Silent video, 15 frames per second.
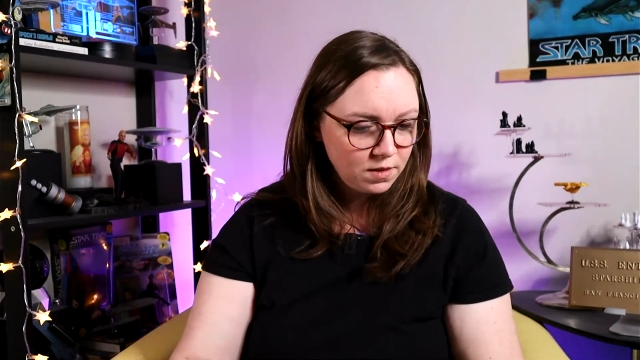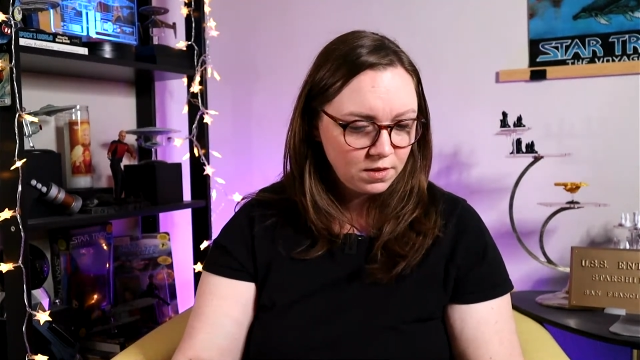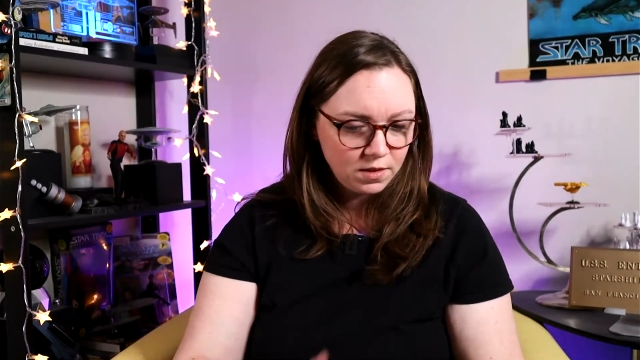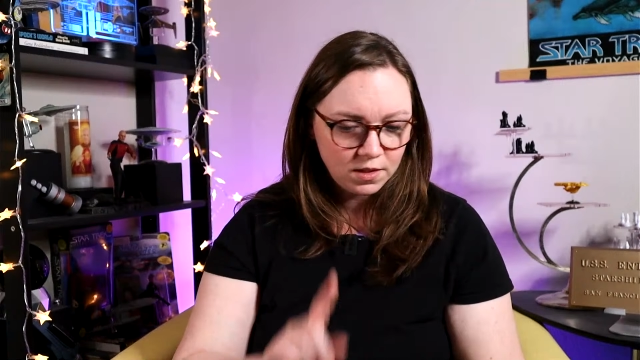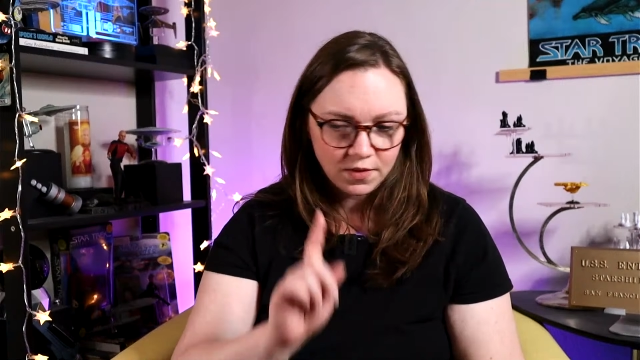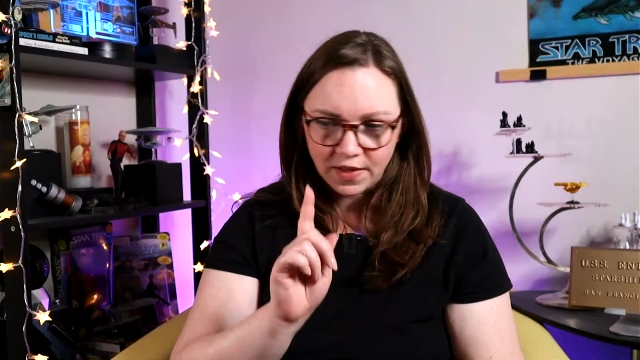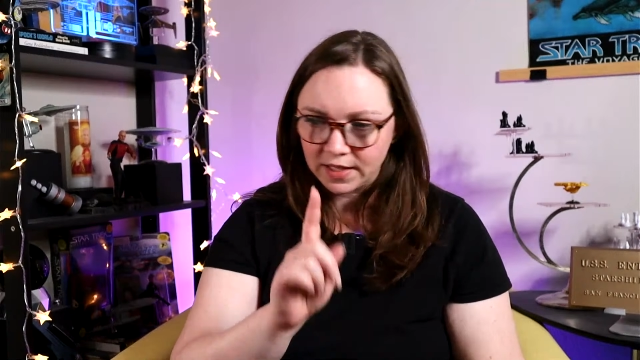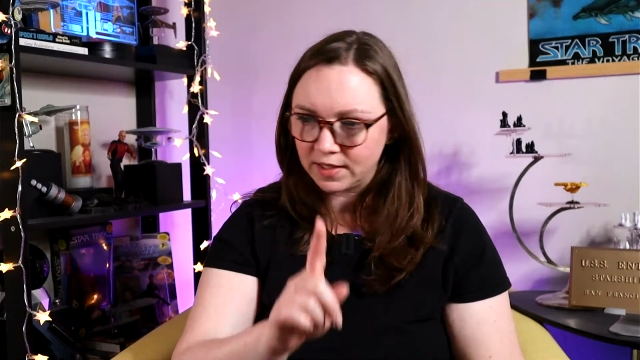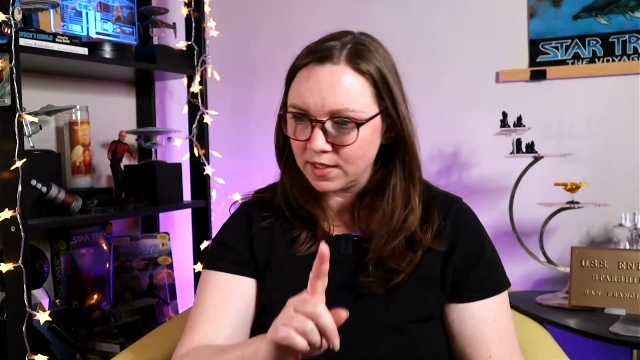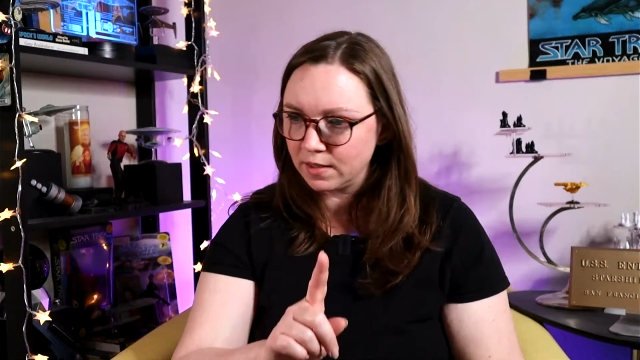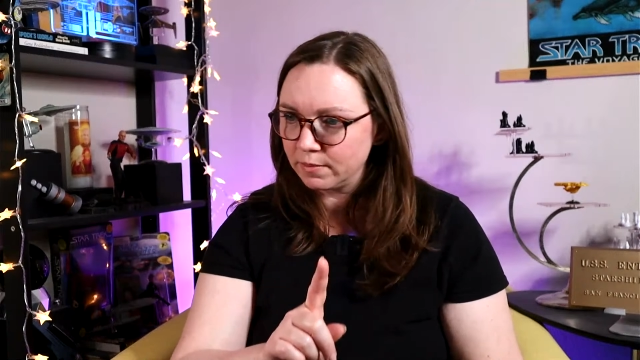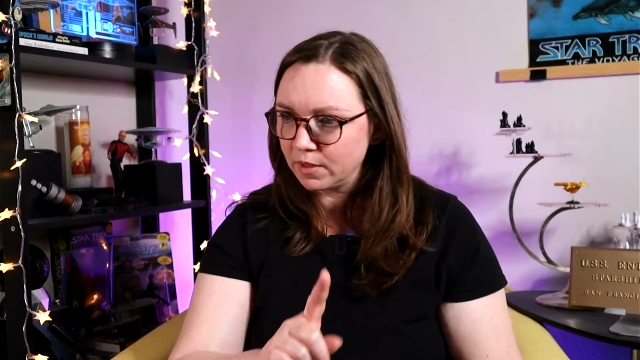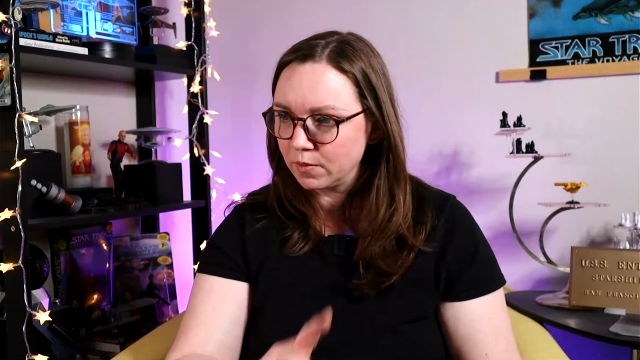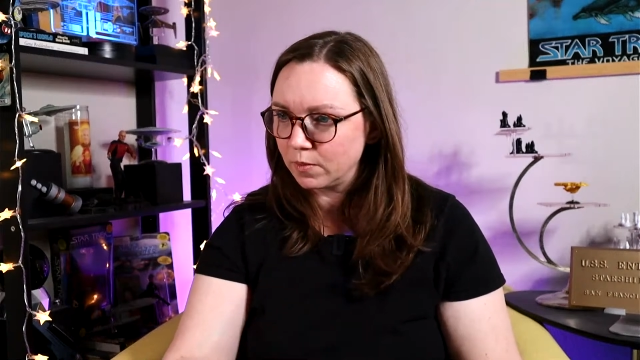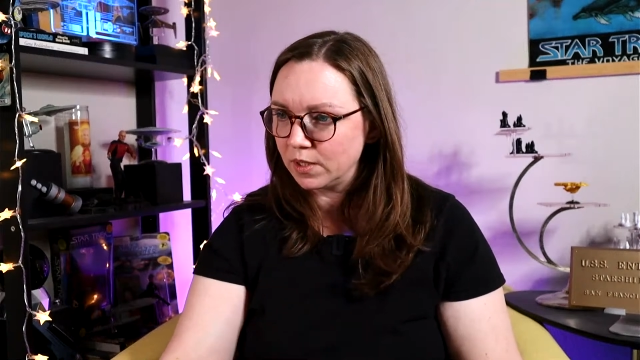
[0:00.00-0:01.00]
So that's
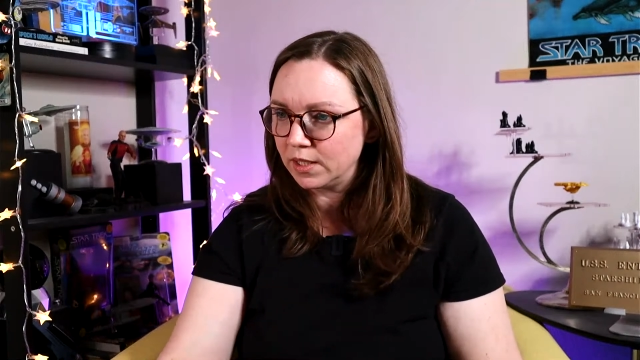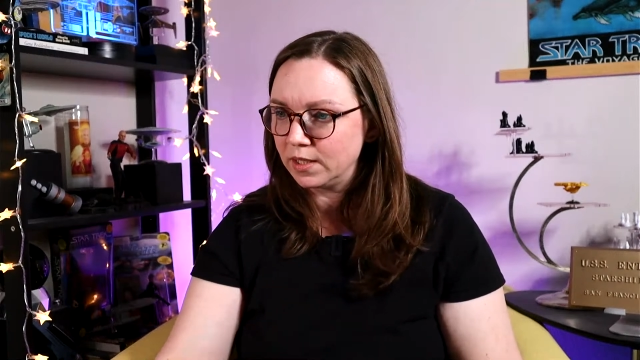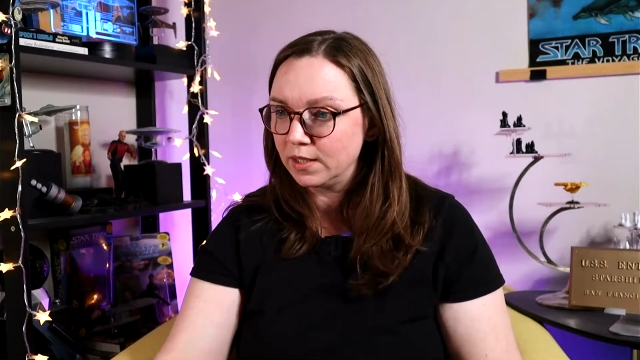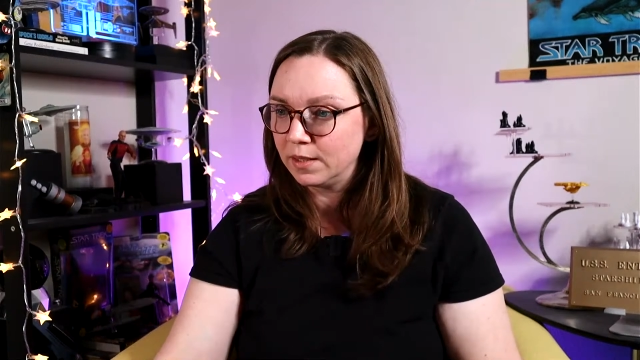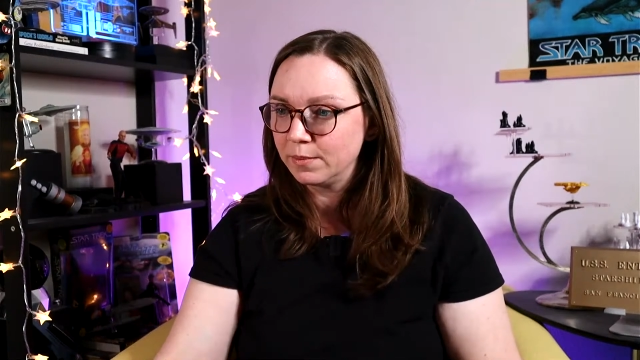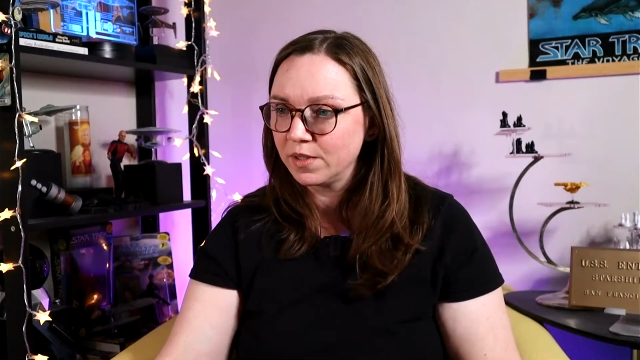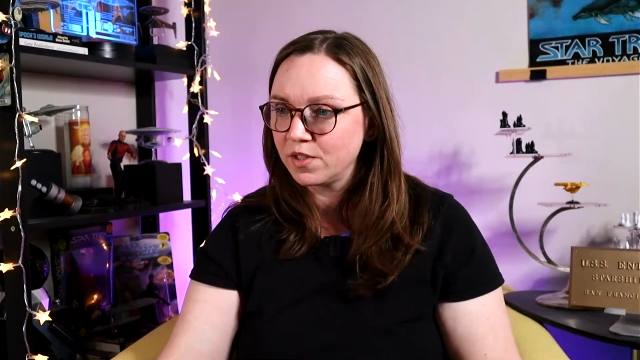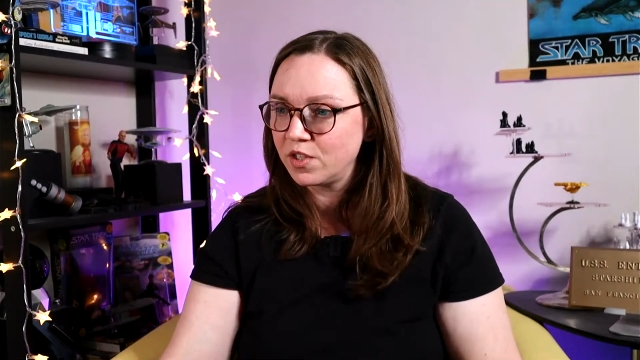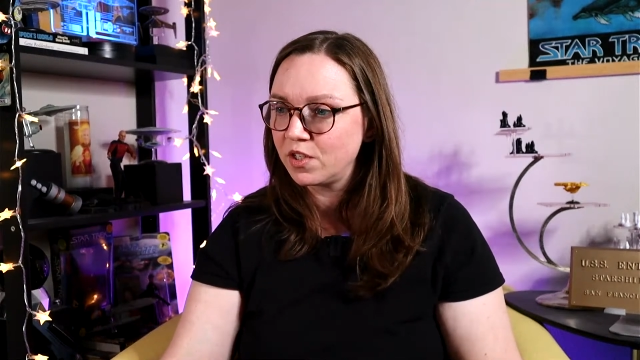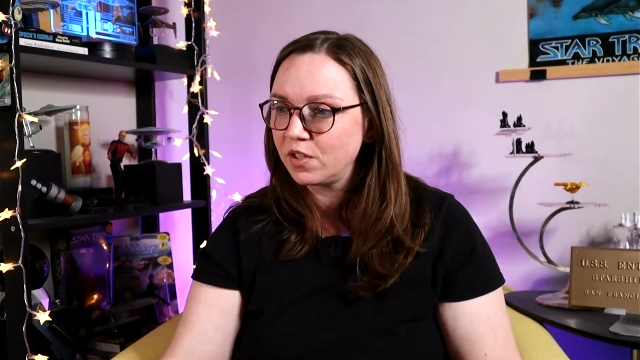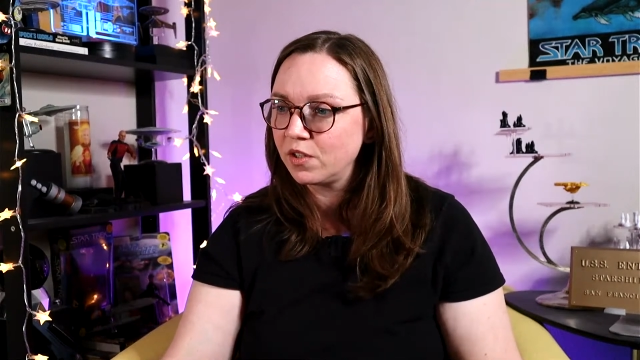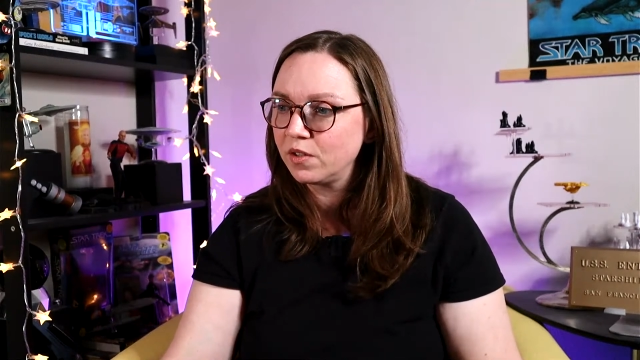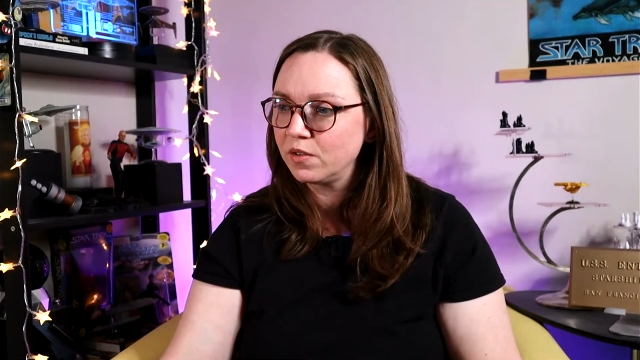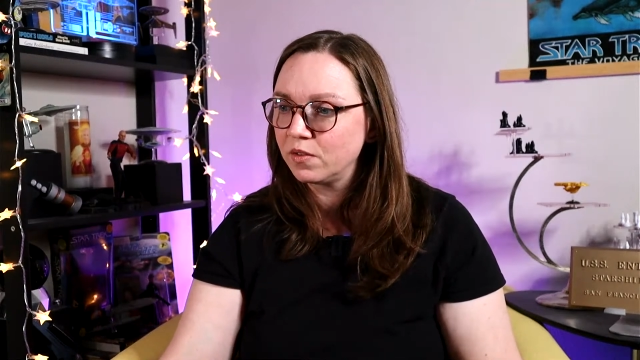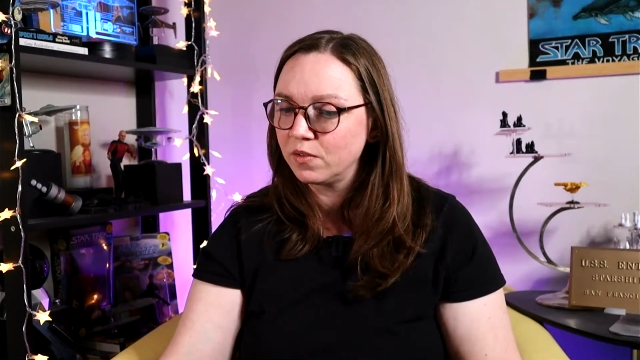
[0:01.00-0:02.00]
number one. Number
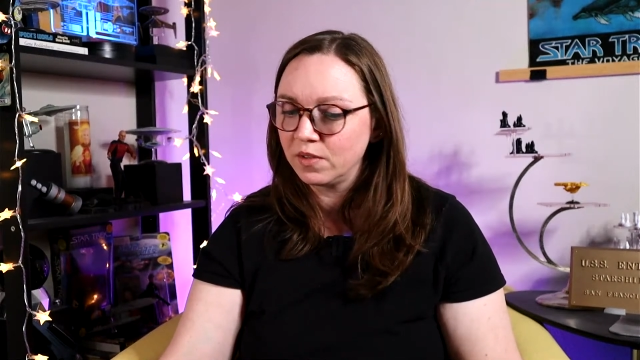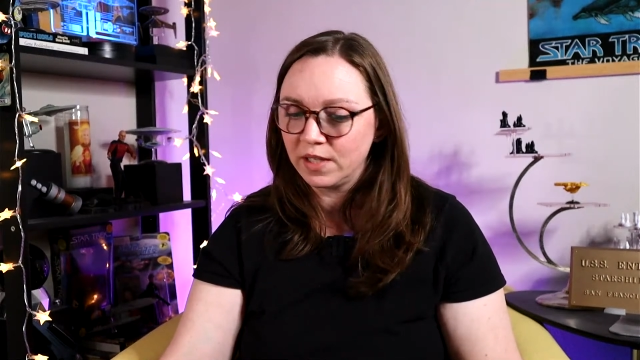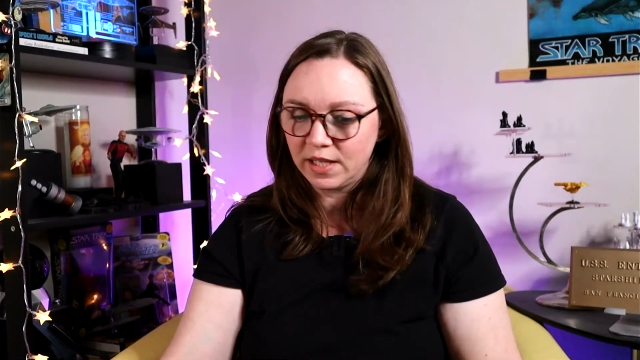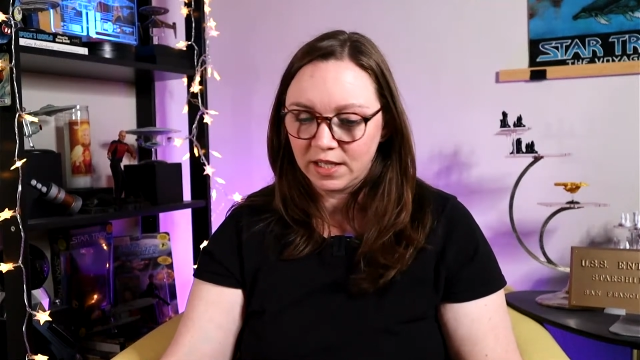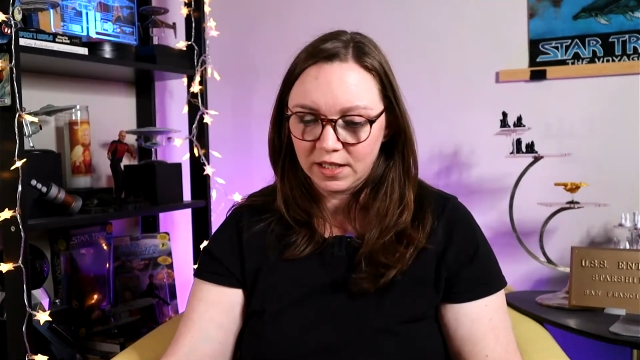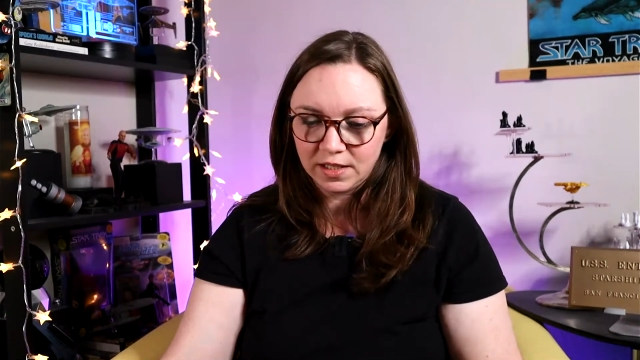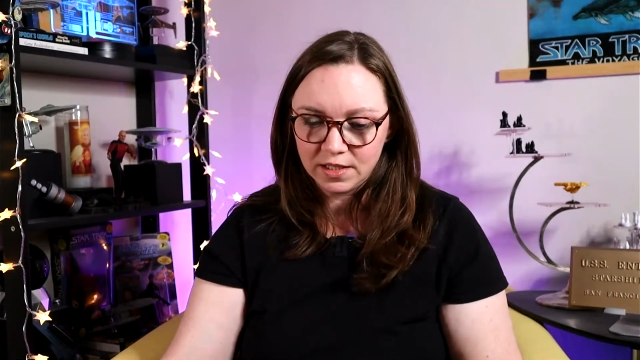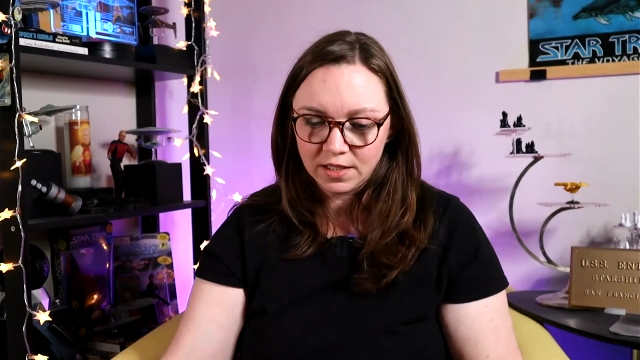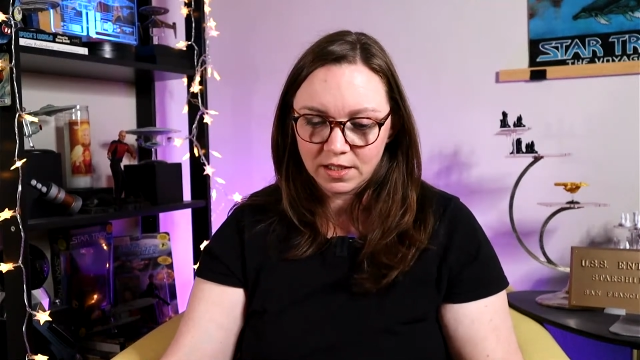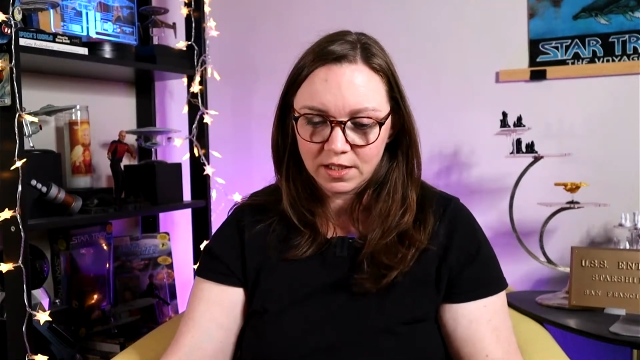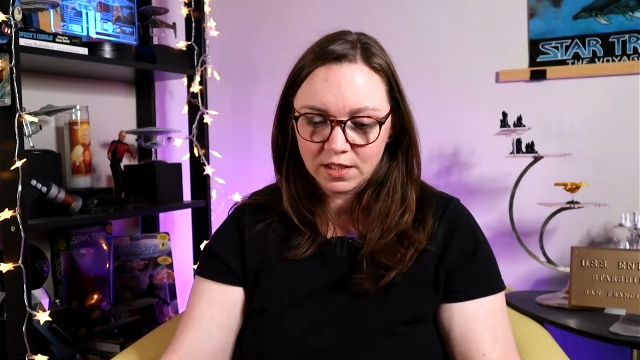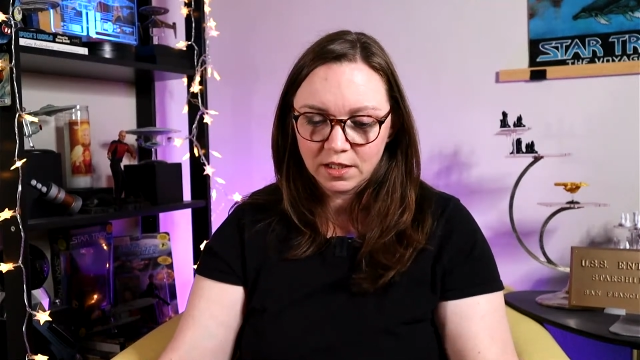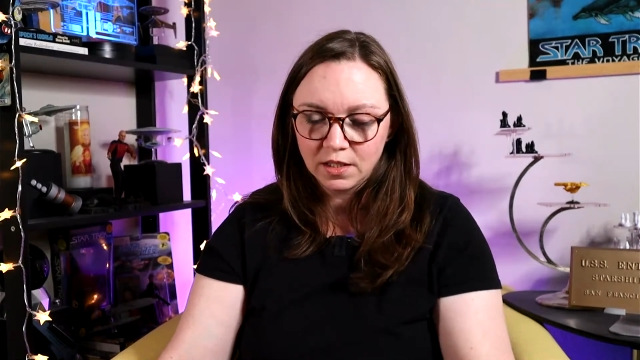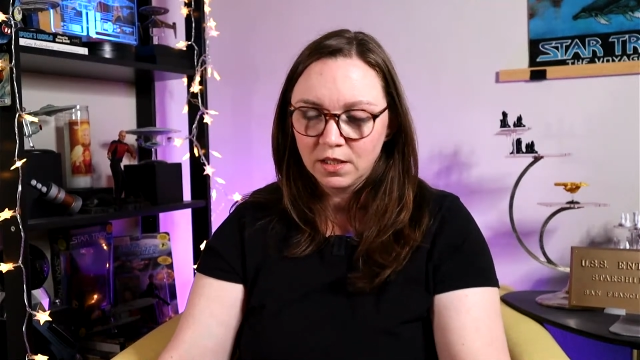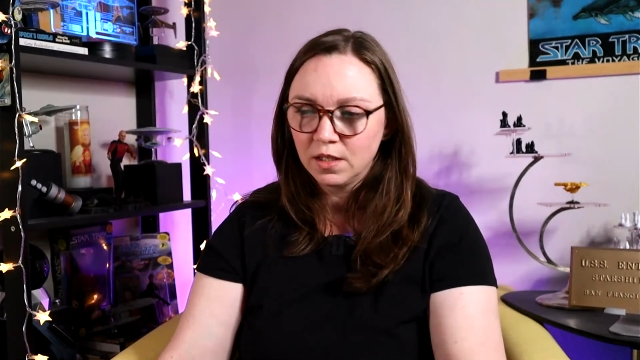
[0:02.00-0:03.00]
two is,